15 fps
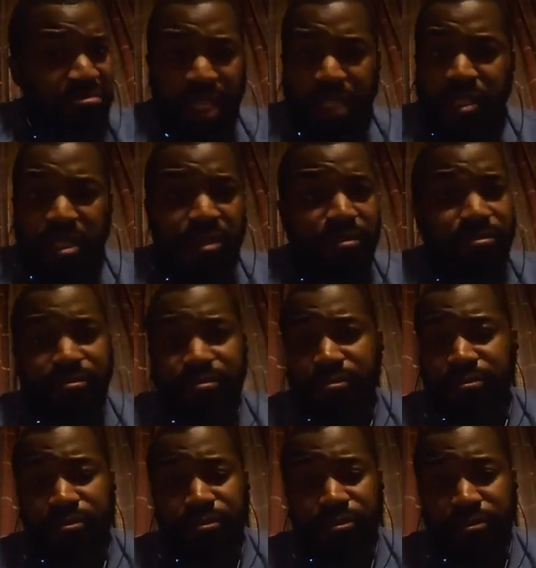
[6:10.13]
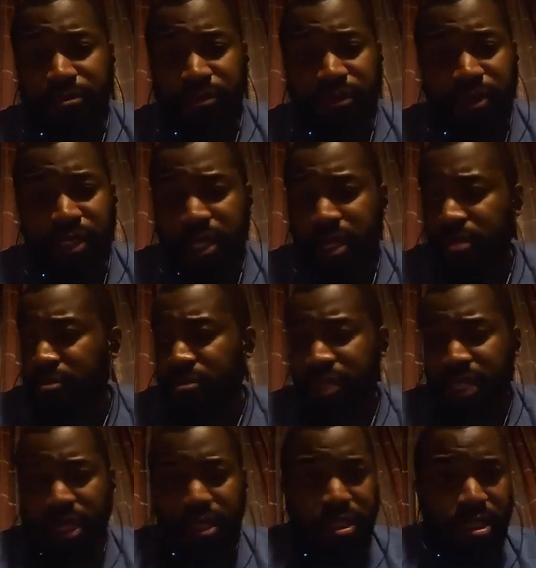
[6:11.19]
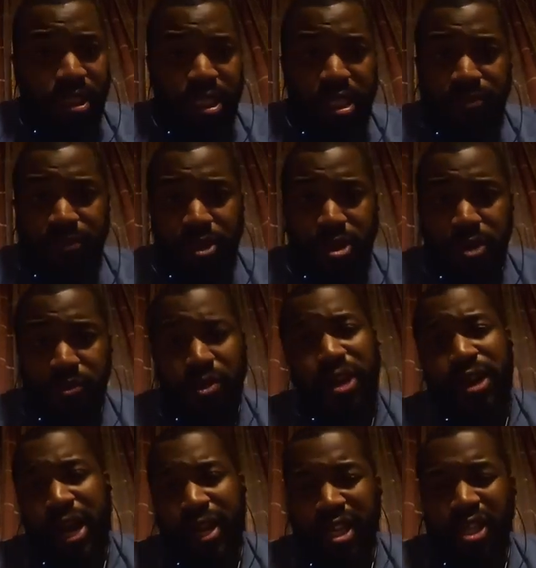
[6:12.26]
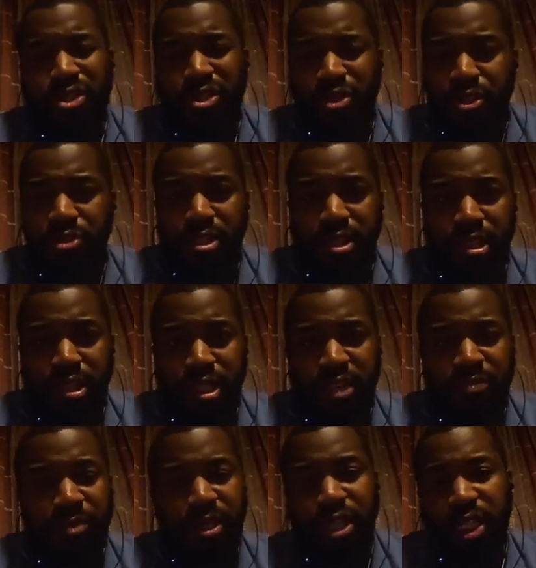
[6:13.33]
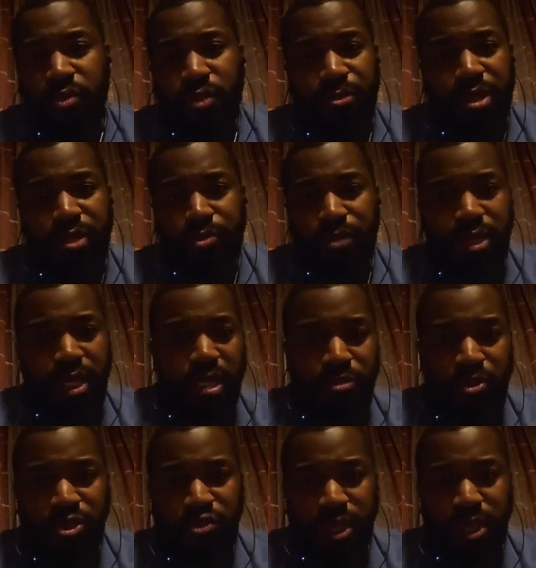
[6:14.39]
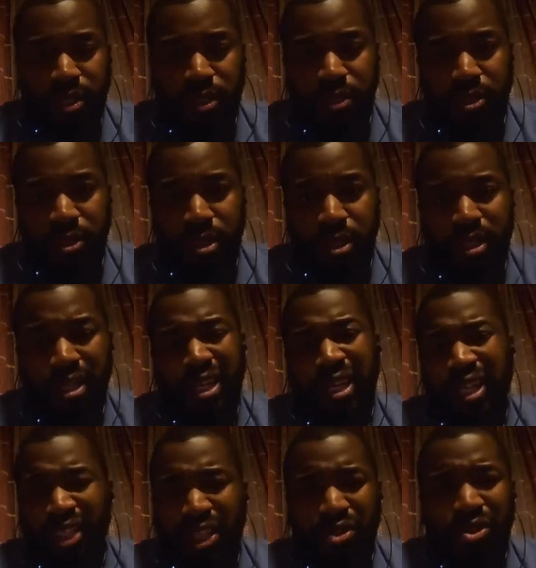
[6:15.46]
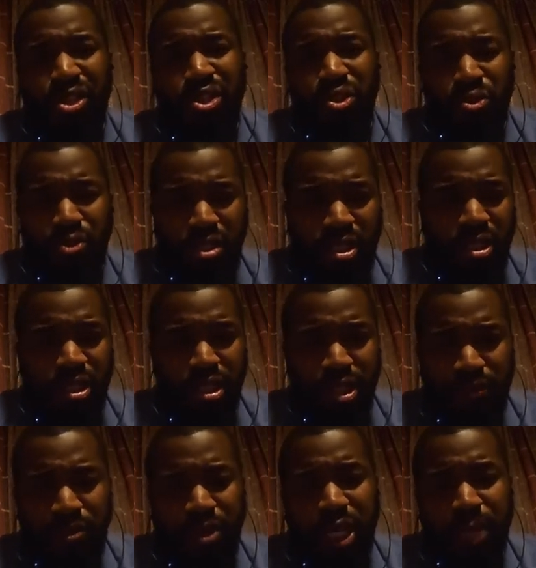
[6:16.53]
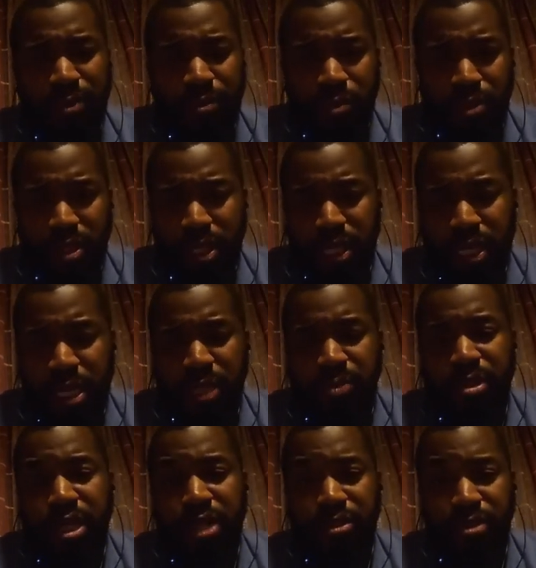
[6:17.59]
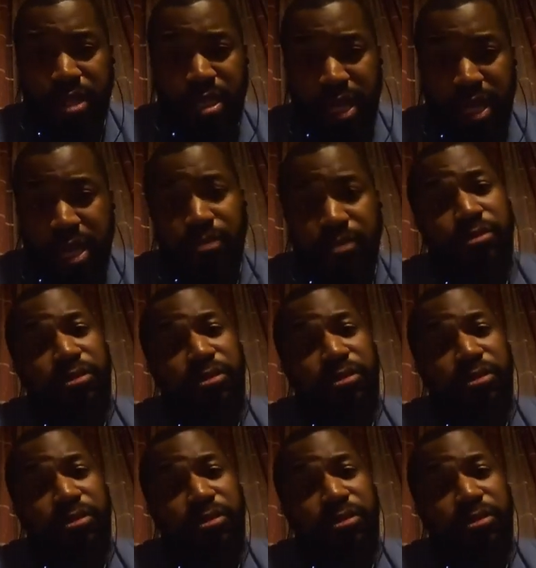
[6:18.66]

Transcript: that's it. He said take the sleeve off. Well, I can still use the sleeve, but he doesn't want me to put any more dressing on it. He said you can use the sleeve for a couple more days, but other than that,